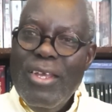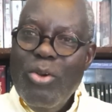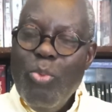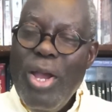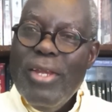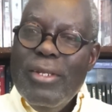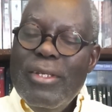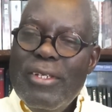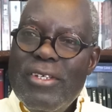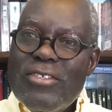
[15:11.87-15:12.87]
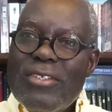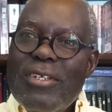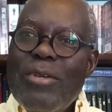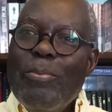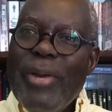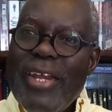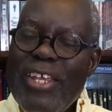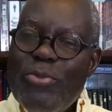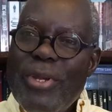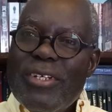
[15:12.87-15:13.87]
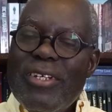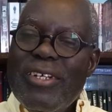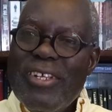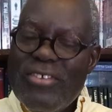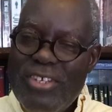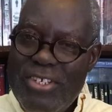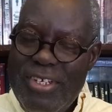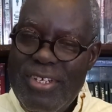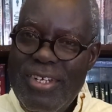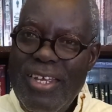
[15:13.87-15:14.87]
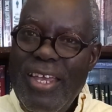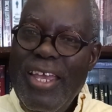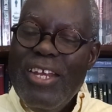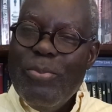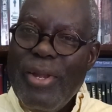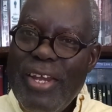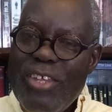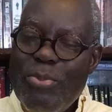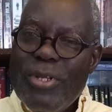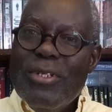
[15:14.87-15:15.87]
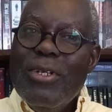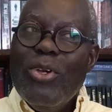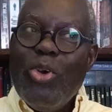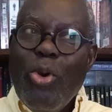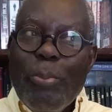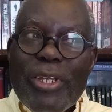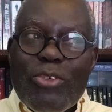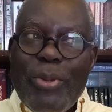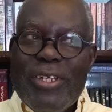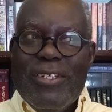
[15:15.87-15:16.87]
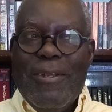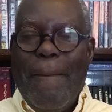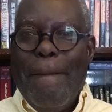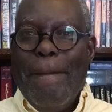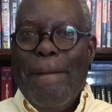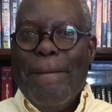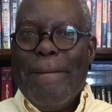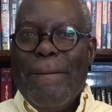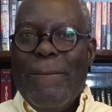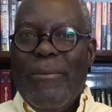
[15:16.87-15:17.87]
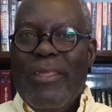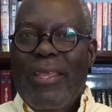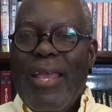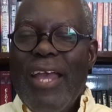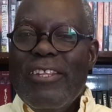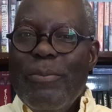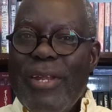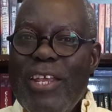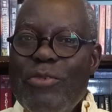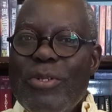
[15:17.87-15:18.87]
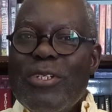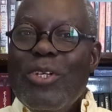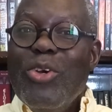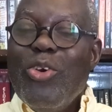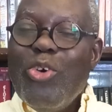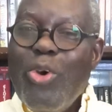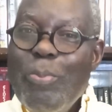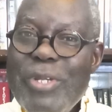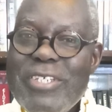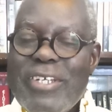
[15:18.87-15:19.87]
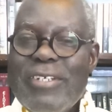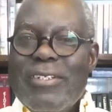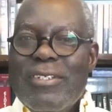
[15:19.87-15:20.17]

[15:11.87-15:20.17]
One is management decision and management commitment. Are the management committed